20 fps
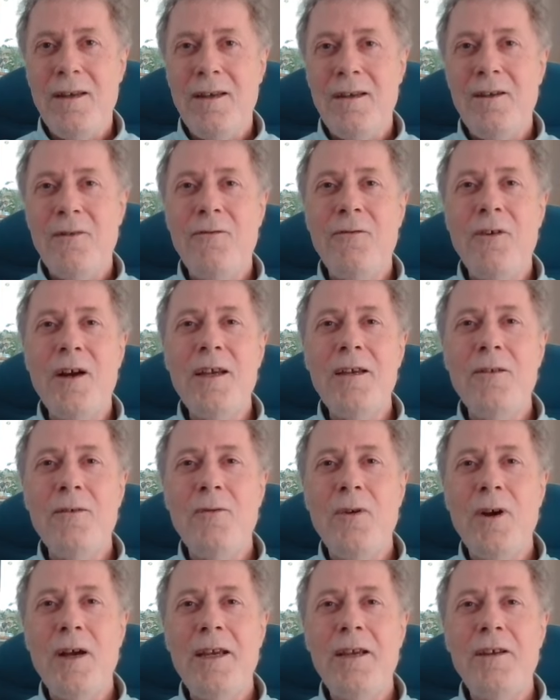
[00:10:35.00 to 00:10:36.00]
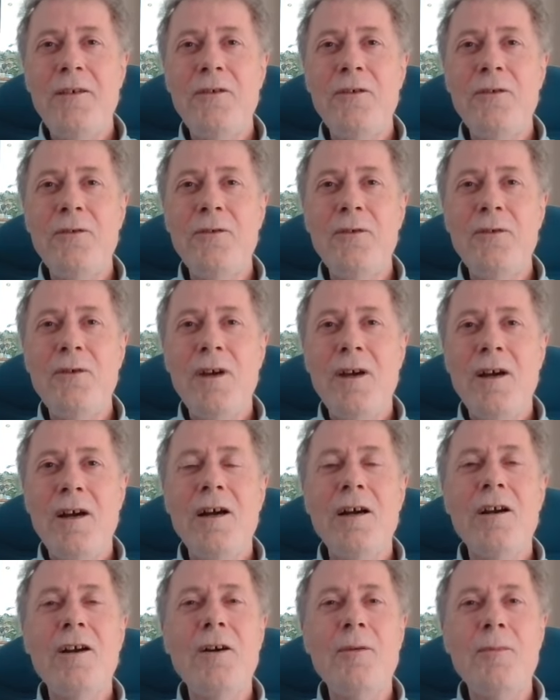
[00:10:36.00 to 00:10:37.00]
to find a way to
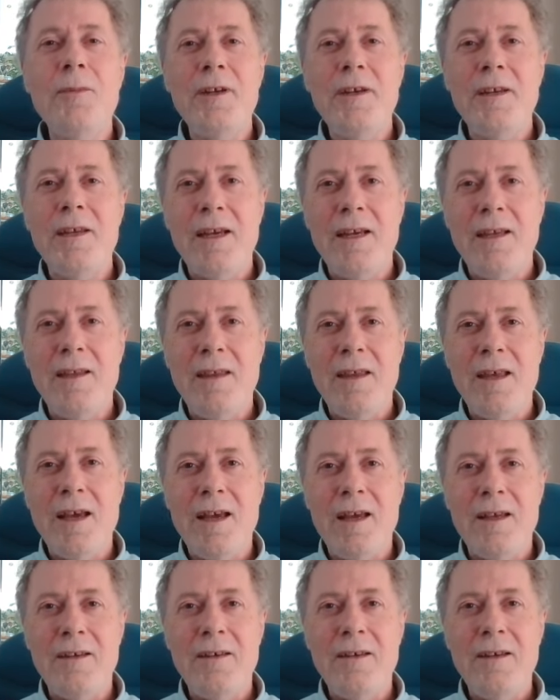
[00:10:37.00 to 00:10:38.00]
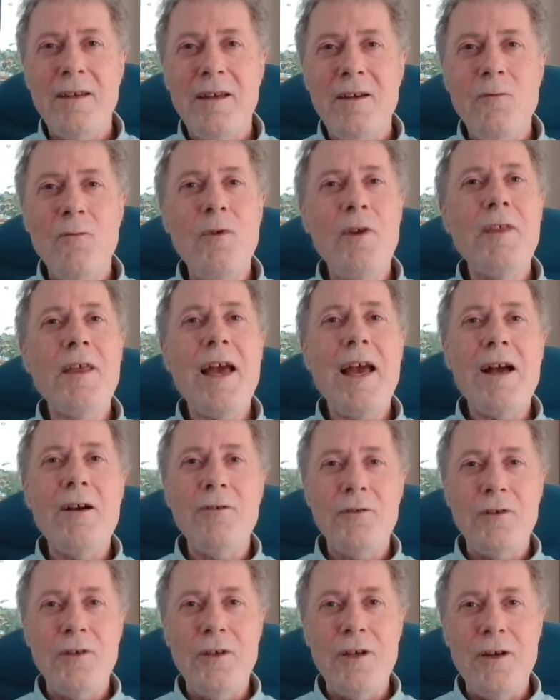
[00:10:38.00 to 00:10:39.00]
accommodate that
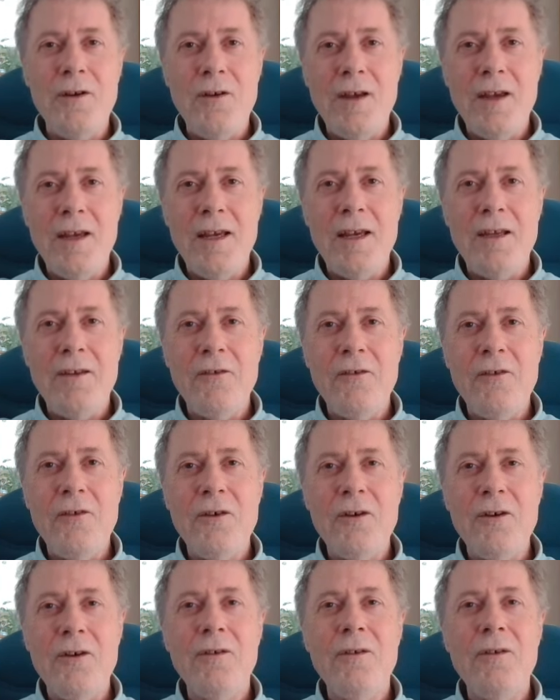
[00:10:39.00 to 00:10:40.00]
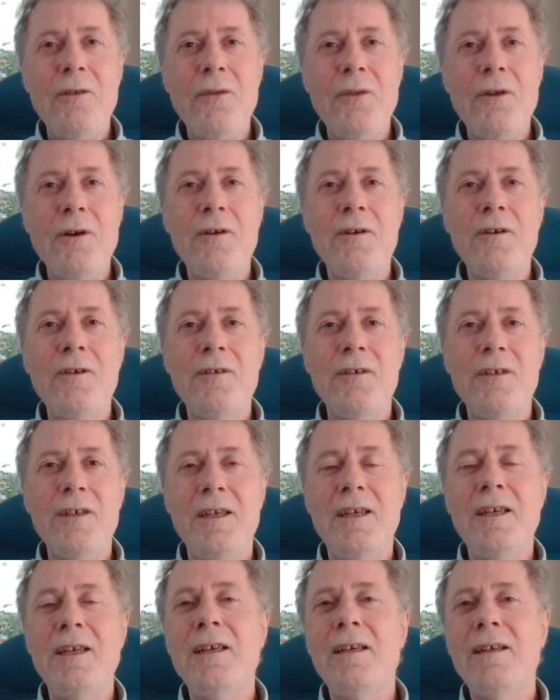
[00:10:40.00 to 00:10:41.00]
without going against your own
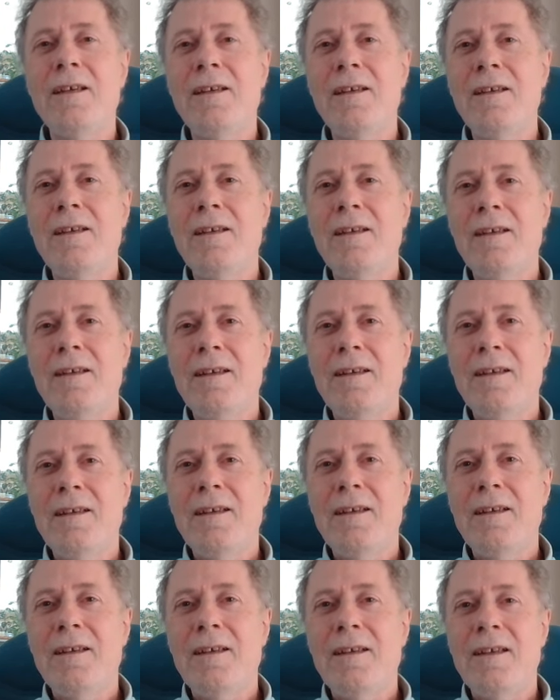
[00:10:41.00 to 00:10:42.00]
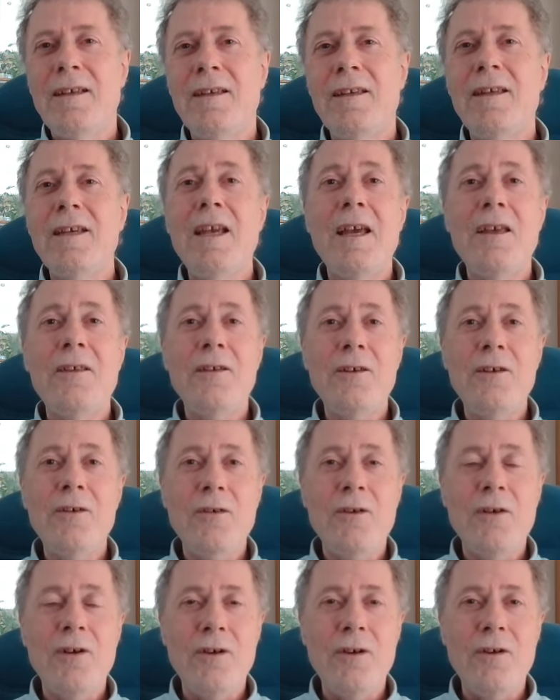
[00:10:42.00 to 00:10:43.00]
authority. And together
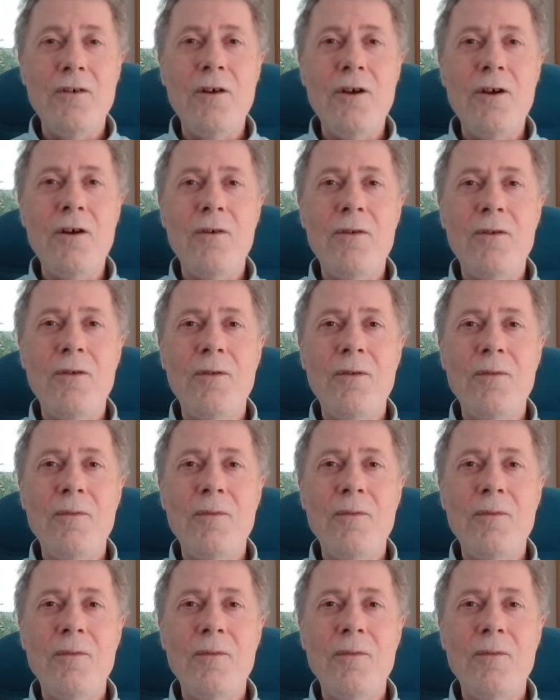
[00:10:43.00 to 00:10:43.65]
you can grow.